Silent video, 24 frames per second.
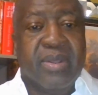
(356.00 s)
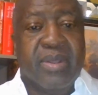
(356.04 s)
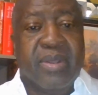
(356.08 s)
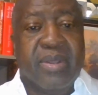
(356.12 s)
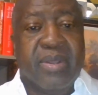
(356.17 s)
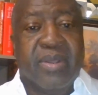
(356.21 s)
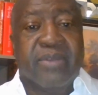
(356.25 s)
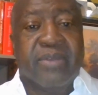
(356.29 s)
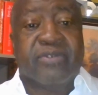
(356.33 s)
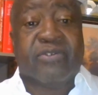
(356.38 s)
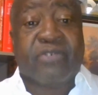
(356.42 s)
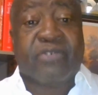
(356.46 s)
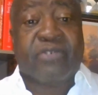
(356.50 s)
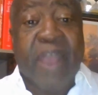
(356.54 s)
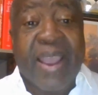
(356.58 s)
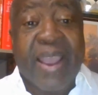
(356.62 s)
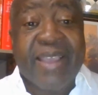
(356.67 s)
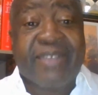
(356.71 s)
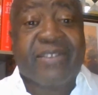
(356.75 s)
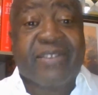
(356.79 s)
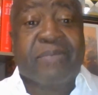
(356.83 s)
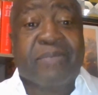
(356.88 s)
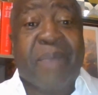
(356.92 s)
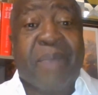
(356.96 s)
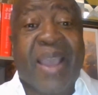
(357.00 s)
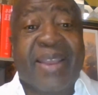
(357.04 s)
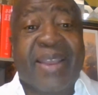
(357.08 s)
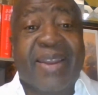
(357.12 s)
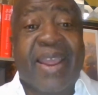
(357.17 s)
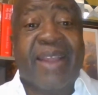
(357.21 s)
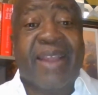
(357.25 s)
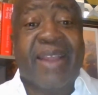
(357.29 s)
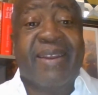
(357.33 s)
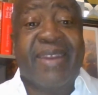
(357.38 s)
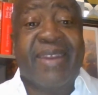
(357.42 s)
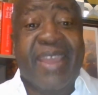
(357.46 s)
Strikes by
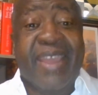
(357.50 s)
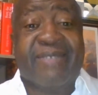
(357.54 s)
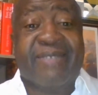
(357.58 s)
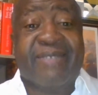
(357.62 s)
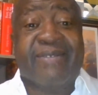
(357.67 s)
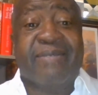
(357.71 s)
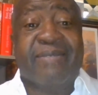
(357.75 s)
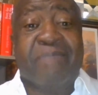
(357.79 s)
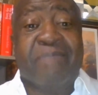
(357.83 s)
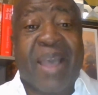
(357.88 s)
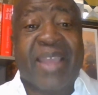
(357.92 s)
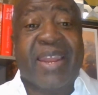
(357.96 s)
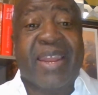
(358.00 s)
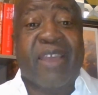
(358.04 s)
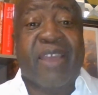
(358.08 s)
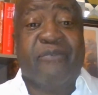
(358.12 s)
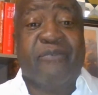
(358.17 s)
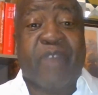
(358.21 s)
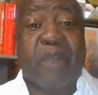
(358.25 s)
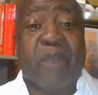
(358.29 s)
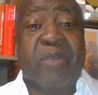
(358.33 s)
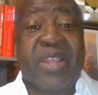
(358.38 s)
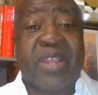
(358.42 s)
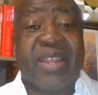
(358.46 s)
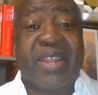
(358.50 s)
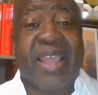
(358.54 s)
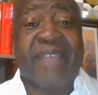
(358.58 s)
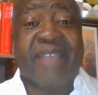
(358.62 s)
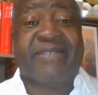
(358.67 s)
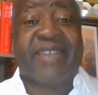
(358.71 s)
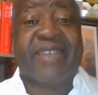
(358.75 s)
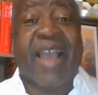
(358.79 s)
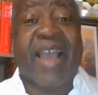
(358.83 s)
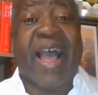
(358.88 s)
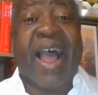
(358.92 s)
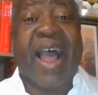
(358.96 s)
their very
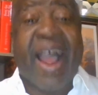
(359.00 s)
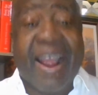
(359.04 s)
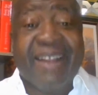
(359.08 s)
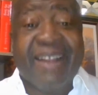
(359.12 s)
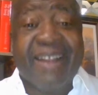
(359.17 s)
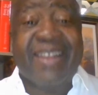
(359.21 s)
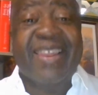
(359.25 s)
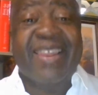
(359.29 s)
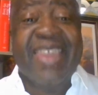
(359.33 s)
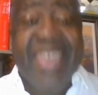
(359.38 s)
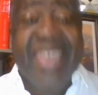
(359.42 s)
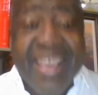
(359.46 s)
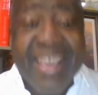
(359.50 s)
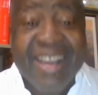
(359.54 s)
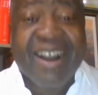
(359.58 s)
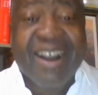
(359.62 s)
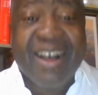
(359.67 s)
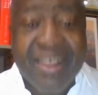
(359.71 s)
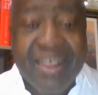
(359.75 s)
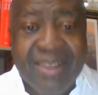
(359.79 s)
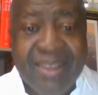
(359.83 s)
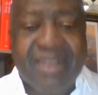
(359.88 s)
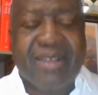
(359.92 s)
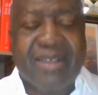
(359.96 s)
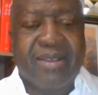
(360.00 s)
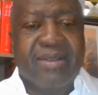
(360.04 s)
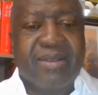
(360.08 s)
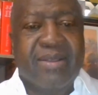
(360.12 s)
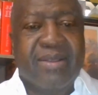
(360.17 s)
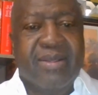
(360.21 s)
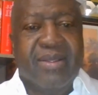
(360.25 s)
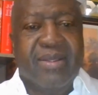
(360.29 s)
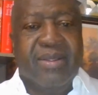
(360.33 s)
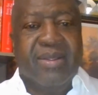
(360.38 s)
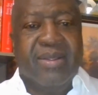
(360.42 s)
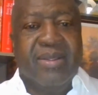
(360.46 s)
nature are legal.
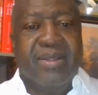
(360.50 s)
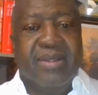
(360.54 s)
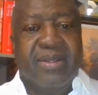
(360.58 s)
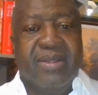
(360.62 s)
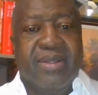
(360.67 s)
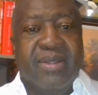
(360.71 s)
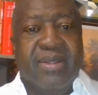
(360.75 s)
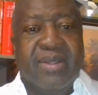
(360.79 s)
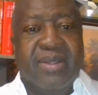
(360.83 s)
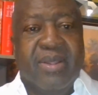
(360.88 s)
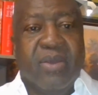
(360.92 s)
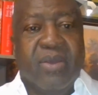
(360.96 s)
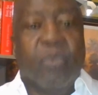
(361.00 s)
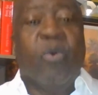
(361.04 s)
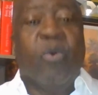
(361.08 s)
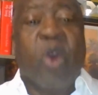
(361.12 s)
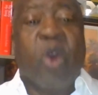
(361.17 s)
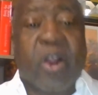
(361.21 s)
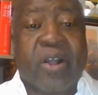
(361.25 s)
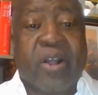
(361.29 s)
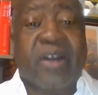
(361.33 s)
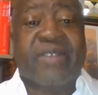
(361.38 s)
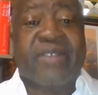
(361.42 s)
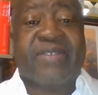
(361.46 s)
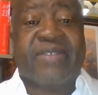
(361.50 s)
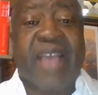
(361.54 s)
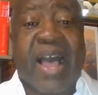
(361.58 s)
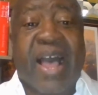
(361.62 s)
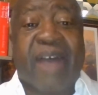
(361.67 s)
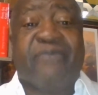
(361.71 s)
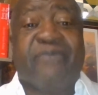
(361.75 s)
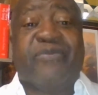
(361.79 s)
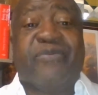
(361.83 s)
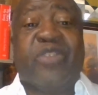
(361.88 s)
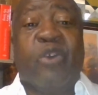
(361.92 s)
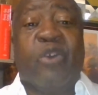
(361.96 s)
Workers
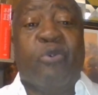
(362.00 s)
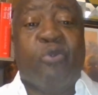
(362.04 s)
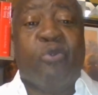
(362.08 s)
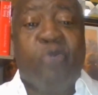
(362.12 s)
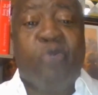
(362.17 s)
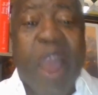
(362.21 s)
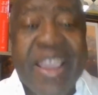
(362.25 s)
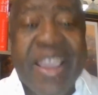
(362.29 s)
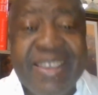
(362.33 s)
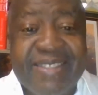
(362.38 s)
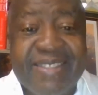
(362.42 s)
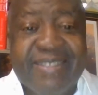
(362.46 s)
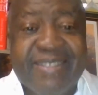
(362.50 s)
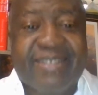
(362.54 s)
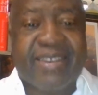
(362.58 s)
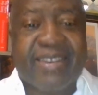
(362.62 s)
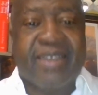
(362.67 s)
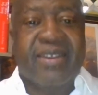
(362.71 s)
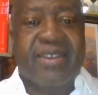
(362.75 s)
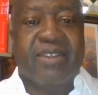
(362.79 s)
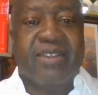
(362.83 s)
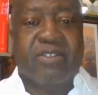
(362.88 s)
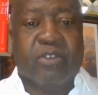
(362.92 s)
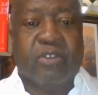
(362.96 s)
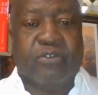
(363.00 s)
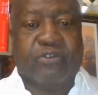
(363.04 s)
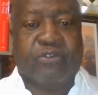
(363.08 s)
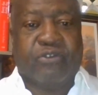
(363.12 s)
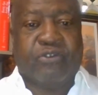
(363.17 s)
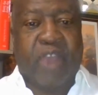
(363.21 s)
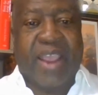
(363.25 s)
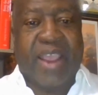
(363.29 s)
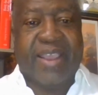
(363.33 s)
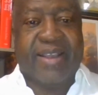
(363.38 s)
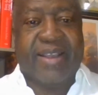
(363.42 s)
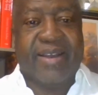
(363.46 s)
have the right to
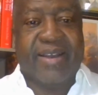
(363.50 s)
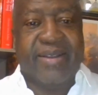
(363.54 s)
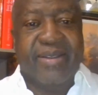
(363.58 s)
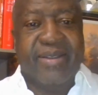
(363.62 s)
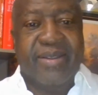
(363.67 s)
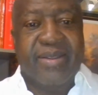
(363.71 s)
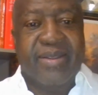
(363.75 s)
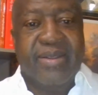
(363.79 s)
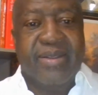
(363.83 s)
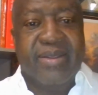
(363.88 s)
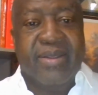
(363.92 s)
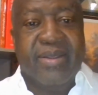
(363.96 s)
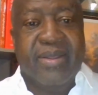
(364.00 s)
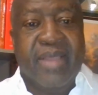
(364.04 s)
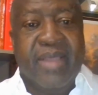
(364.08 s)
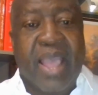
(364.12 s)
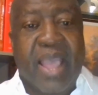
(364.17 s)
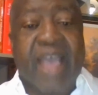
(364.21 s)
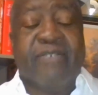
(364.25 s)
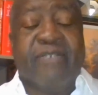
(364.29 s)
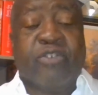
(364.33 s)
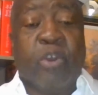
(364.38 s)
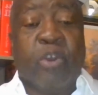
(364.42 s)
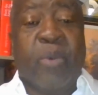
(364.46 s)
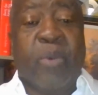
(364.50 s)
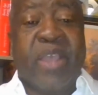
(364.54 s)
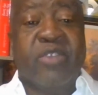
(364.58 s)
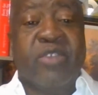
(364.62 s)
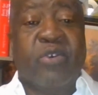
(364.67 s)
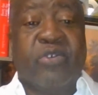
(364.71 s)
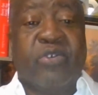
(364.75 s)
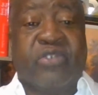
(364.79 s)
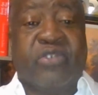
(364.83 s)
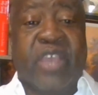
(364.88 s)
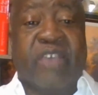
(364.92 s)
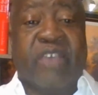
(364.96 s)
strike. And so when you say a